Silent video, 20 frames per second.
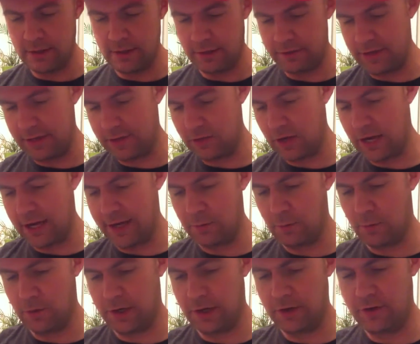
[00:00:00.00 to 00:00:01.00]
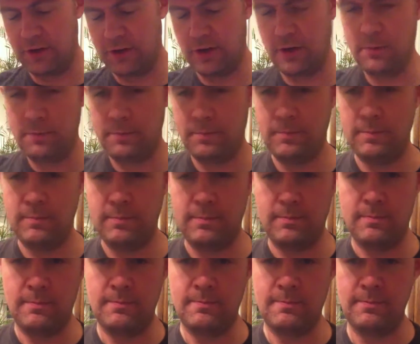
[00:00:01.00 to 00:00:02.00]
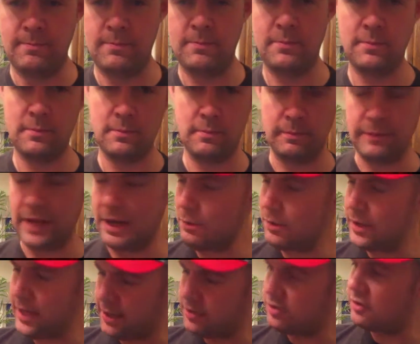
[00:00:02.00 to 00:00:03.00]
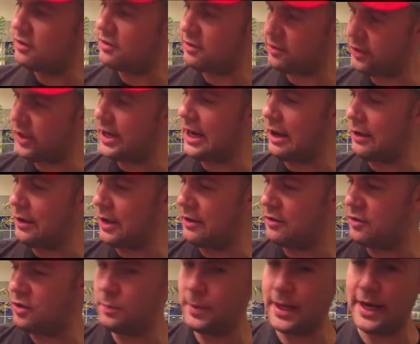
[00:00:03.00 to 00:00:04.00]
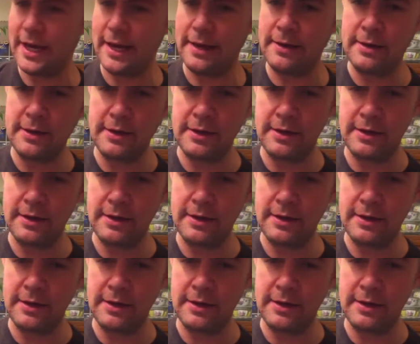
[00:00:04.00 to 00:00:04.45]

I'll take Dragon Warrior 2. That one actually slid out not too bad.